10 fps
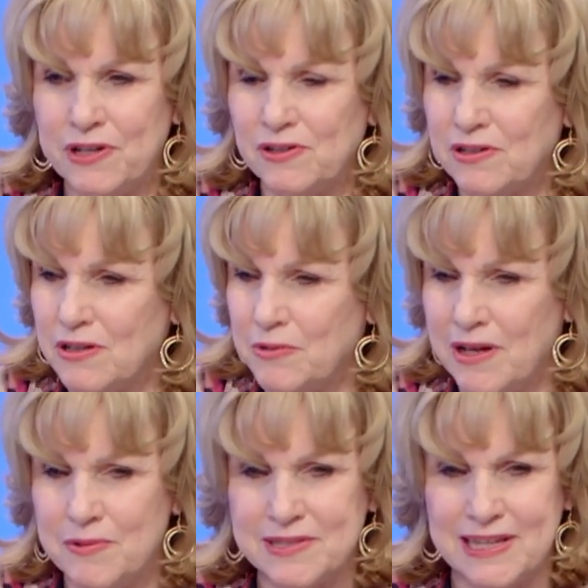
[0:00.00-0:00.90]
clear when
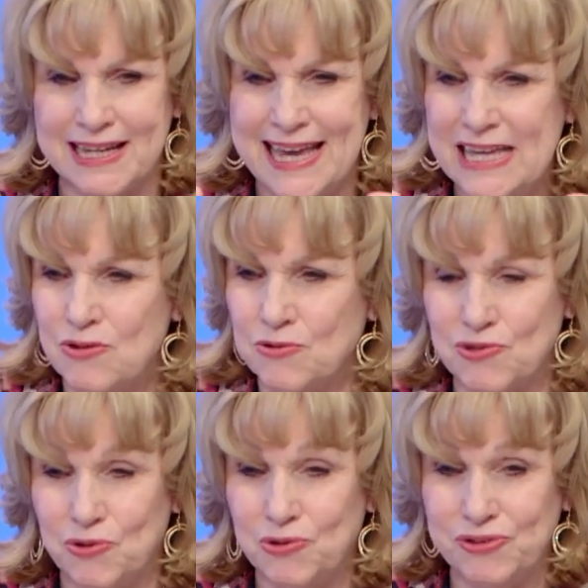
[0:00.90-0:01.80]
I was like 8 years
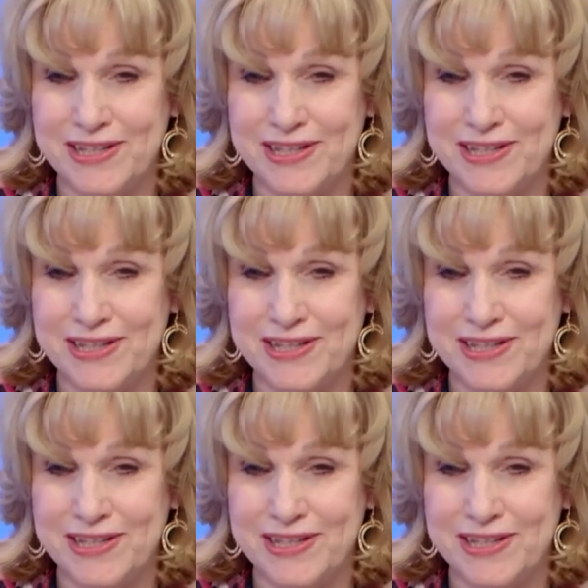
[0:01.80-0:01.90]
old,